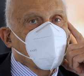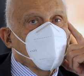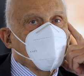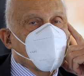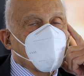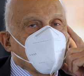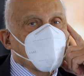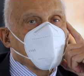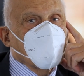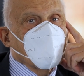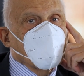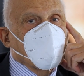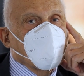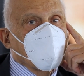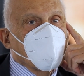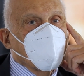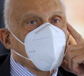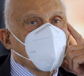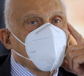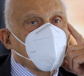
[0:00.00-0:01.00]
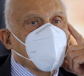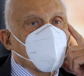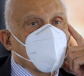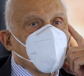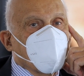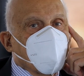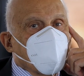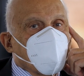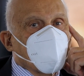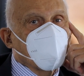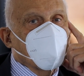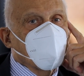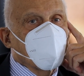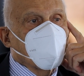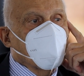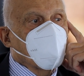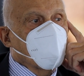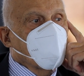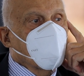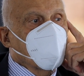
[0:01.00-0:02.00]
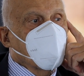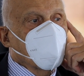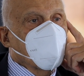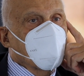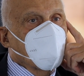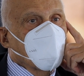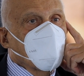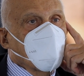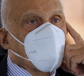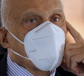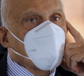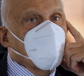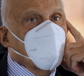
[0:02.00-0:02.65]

Magdi for the relentless efforts